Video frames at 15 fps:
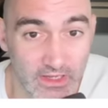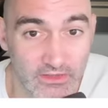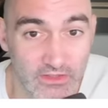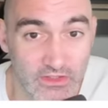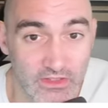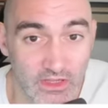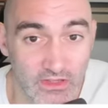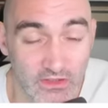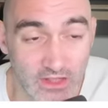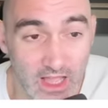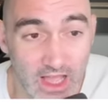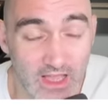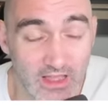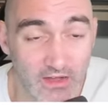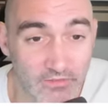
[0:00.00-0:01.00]
There's a
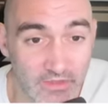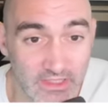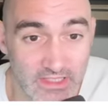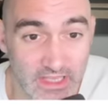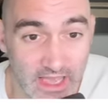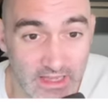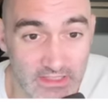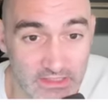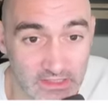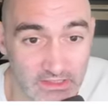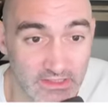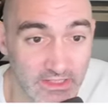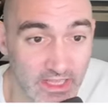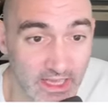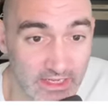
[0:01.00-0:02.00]
lot of these
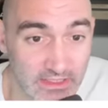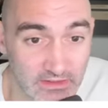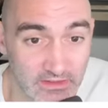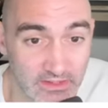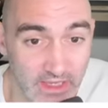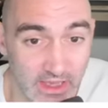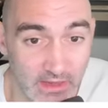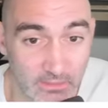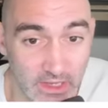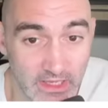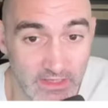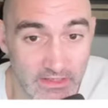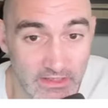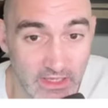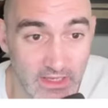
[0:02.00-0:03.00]
excellent
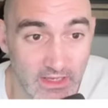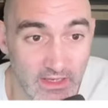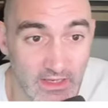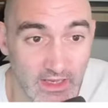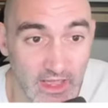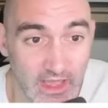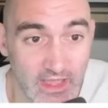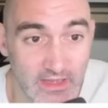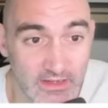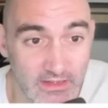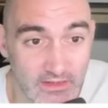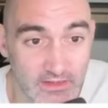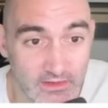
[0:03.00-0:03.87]
campaigns. And